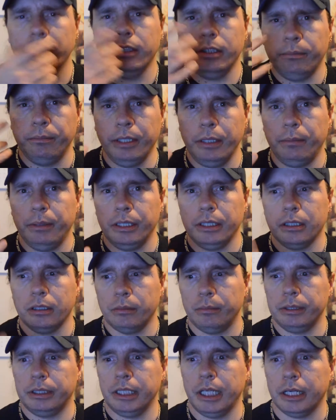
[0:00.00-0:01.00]
Me being a
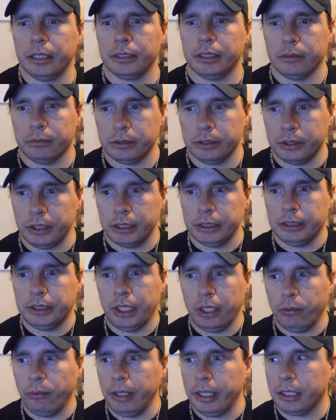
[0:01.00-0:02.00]
little bit tired, and I'm trying to
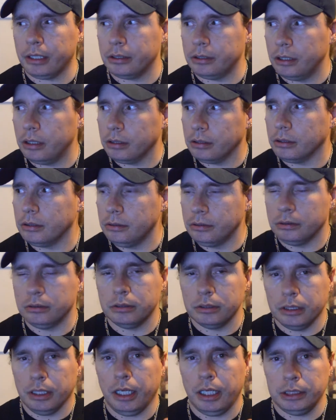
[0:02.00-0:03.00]
stay awake.
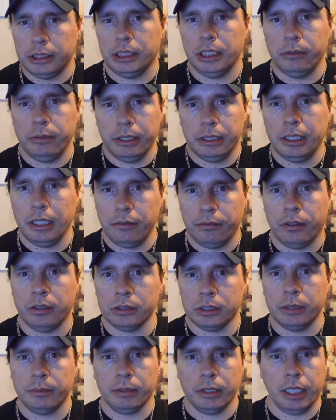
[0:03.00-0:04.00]
Gotta stay awake, not fall
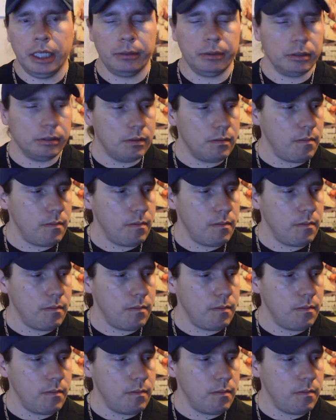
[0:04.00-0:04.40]
asleep on camera.